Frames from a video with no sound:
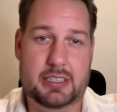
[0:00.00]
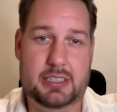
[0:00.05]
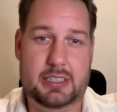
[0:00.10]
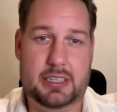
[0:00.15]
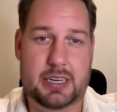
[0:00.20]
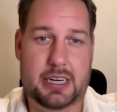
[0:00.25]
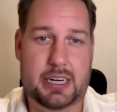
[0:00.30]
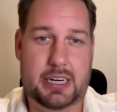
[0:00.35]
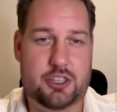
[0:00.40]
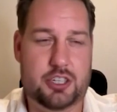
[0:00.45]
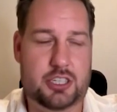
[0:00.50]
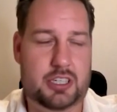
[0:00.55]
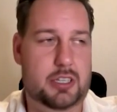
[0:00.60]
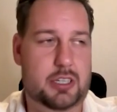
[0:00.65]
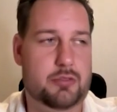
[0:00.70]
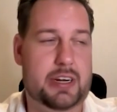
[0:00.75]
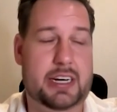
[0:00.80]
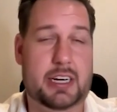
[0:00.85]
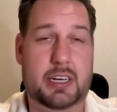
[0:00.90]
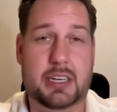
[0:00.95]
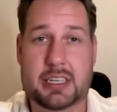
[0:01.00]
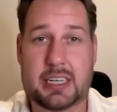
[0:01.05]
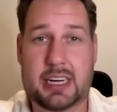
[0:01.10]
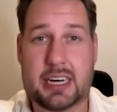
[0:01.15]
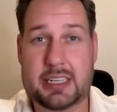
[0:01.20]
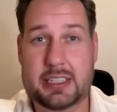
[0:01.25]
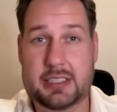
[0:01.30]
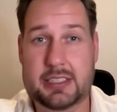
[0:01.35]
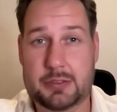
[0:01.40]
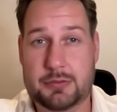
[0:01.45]
international
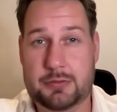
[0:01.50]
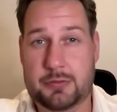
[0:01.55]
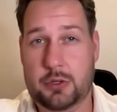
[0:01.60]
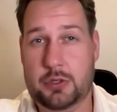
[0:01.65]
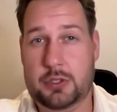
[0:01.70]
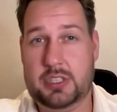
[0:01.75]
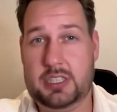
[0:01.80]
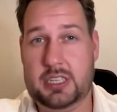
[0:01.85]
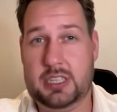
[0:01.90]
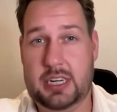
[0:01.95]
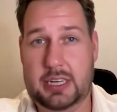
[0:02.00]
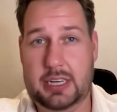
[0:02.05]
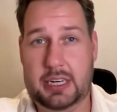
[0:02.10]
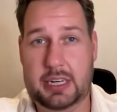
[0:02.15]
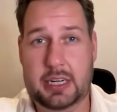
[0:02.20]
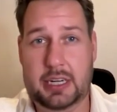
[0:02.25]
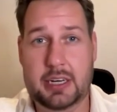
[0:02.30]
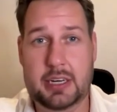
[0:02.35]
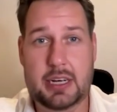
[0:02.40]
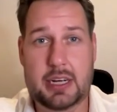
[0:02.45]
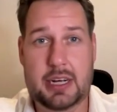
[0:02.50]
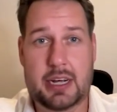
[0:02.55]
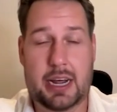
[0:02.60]
recognized the first study